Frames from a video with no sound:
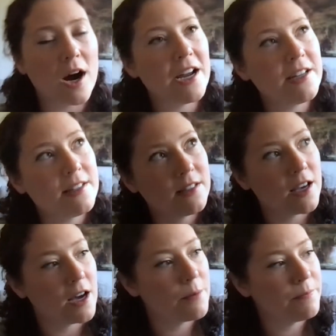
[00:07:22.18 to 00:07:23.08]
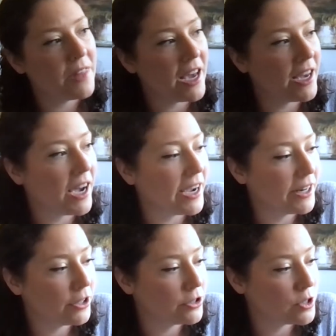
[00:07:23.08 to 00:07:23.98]
why does that
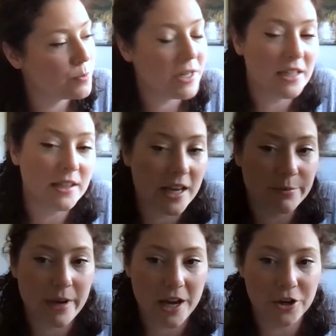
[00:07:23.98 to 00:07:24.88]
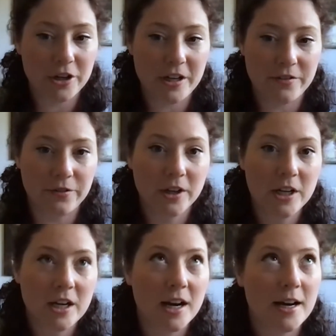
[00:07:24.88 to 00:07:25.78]
higher speed then matter if
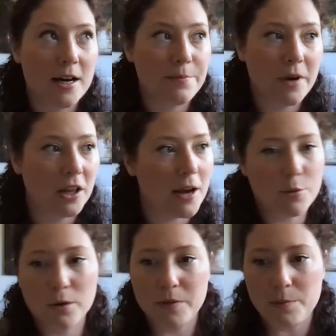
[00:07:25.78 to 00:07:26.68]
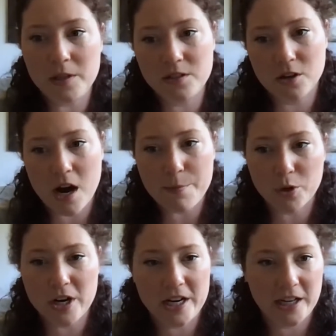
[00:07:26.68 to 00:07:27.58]
a lot more BPs are
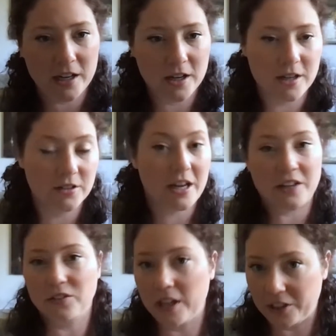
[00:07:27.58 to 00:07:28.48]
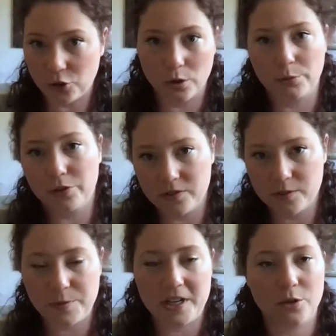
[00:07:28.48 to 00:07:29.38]
operating at like normal
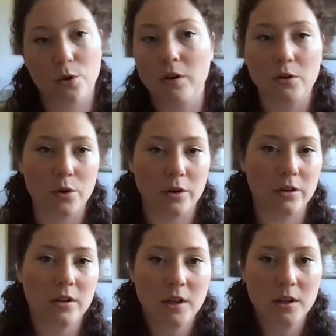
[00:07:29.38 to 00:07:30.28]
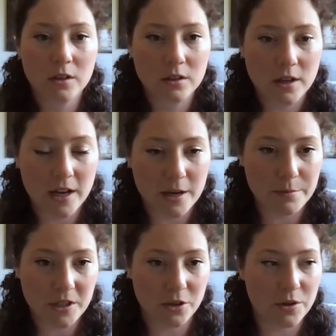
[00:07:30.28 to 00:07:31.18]
speed or
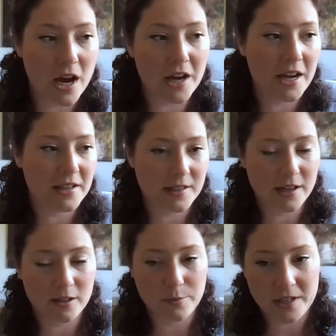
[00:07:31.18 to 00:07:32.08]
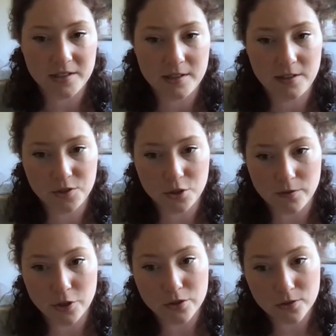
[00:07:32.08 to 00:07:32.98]
not as high capacity of
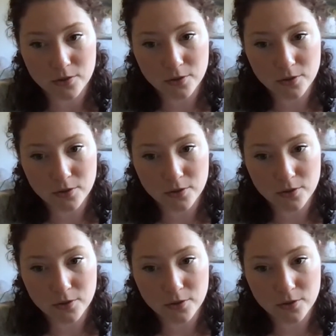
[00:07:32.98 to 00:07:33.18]
servers?